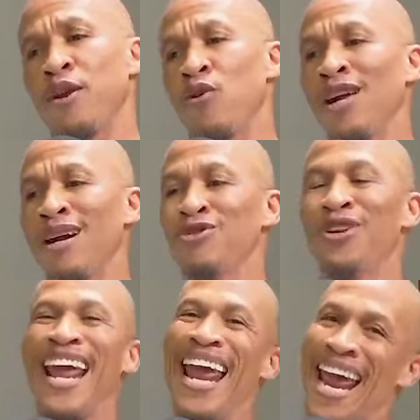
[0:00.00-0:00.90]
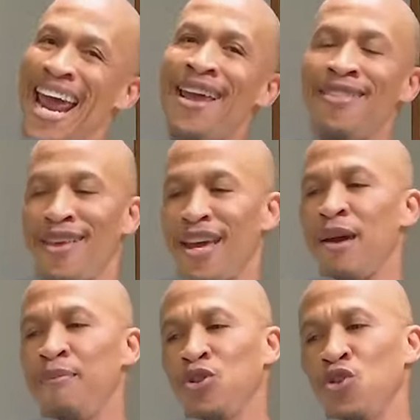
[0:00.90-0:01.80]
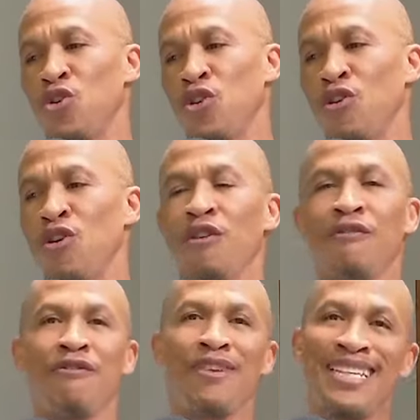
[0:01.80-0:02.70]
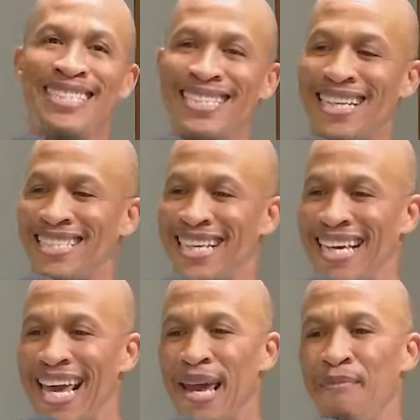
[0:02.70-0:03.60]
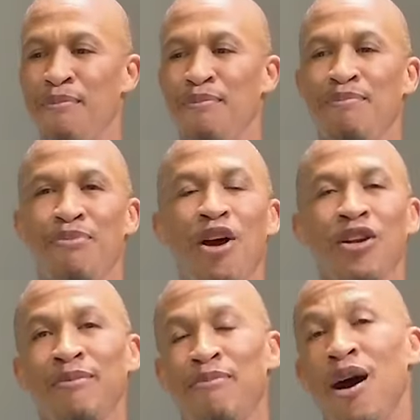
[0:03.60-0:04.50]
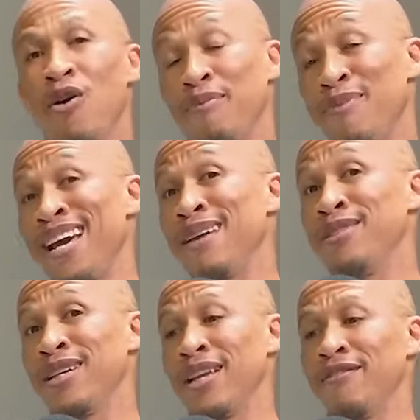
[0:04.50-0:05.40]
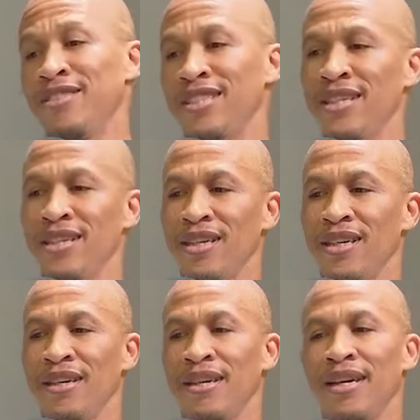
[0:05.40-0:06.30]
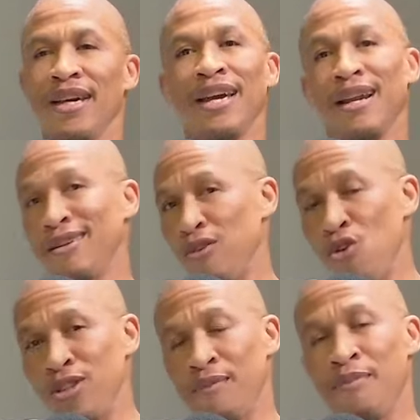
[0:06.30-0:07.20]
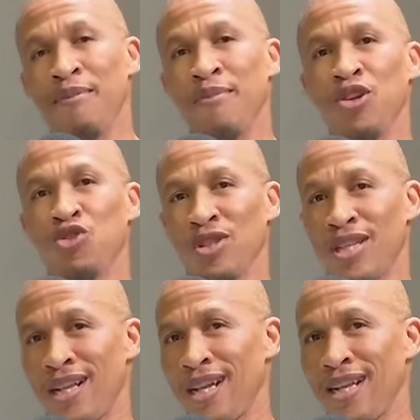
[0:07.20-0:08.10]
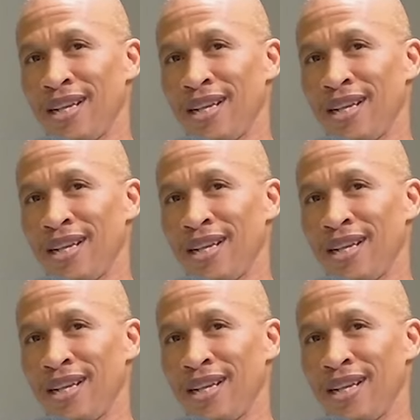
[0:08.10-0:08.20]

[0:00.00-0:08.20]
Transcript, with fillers: welcome to the eighth episode of Izinja zeGame, proudly powered by NTNFC and hosted by me, Lava.